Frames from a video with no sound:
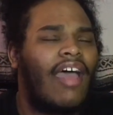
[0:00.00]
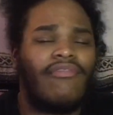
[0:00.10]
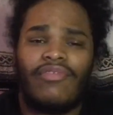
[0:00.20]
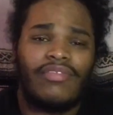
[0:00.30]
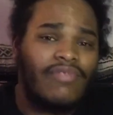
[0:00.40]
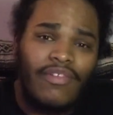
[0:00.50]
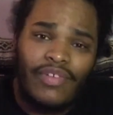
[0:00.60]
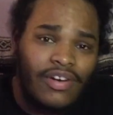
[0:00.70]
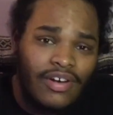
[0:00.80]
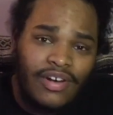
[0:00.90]
I've
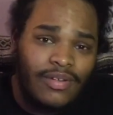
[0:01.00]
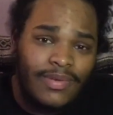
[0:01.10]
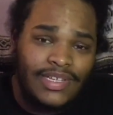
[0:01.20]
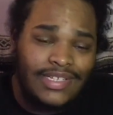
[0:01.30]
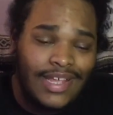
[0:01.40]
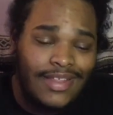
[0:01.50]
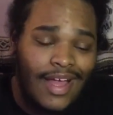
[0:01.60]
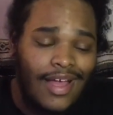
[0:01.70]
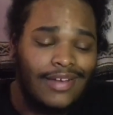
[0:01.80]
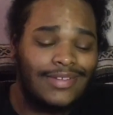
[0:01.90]
never heard anybody say
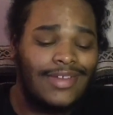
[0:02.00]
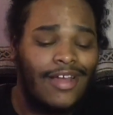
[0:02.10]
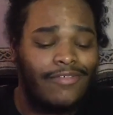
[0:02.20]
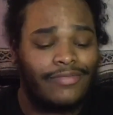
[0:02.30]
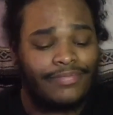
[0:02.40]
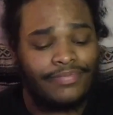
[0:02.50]
that kind of stuff.